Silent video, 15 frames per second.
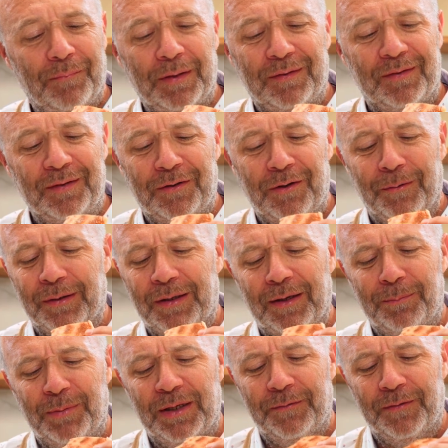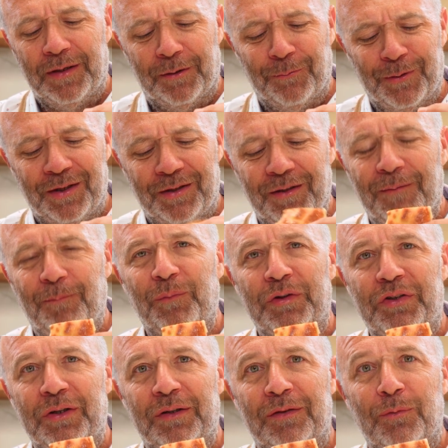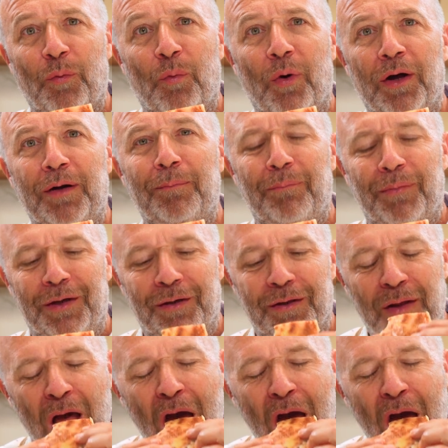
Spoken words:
It's incredible, I can't believe it that we did it in just 1 minute.